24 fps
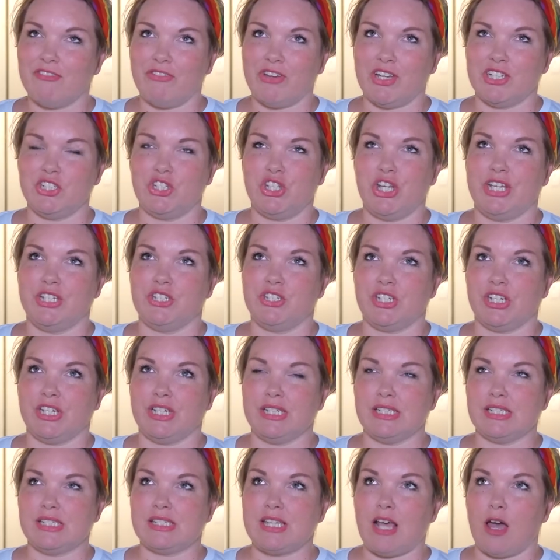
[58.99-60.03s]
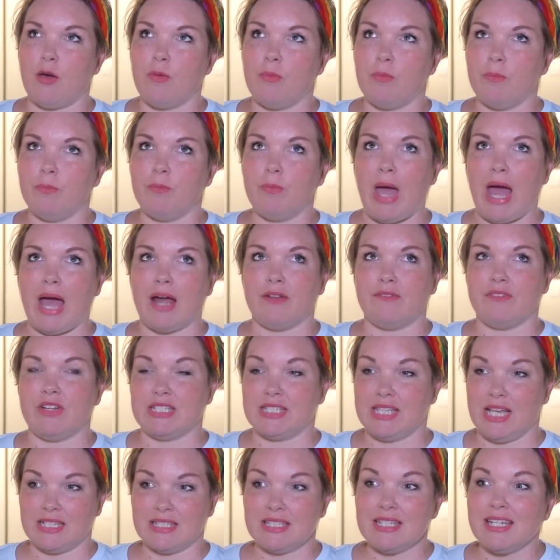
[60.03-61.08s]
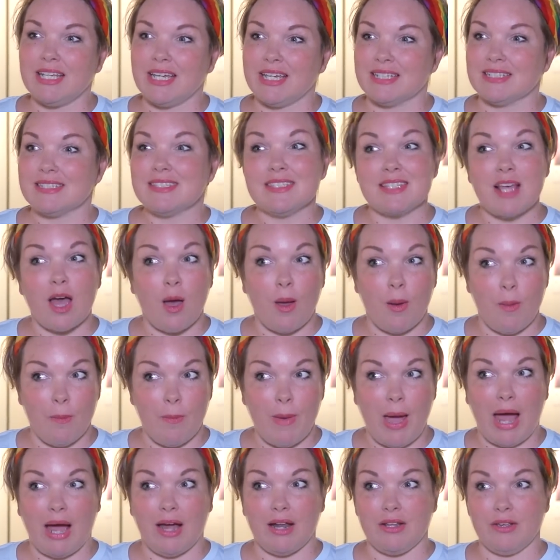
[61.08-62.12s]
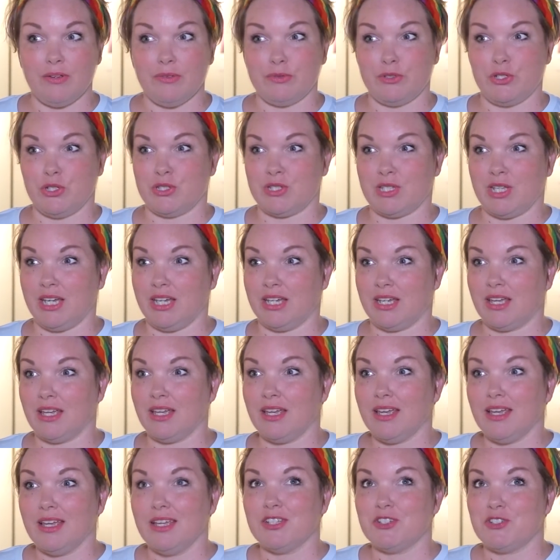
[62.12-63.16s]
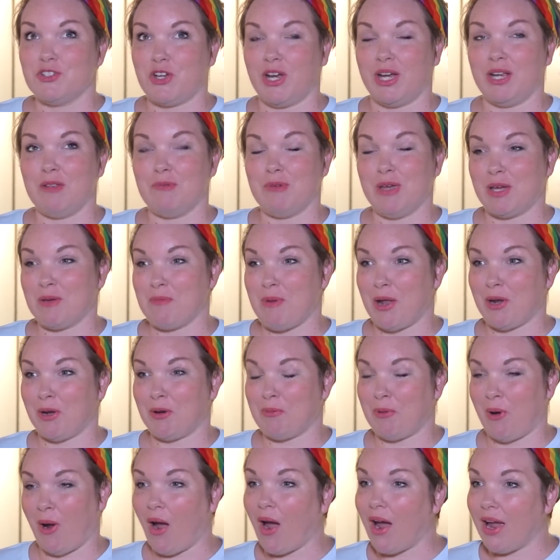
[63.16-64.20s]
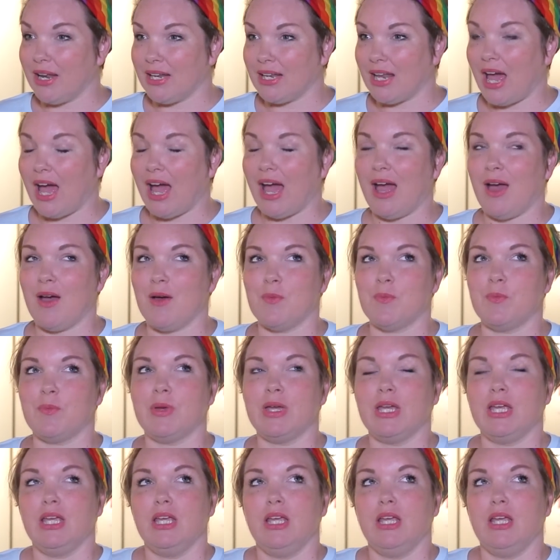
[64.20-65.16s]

of fun changes, some out of necessity and some out of just like trying to make a better Pride. Um,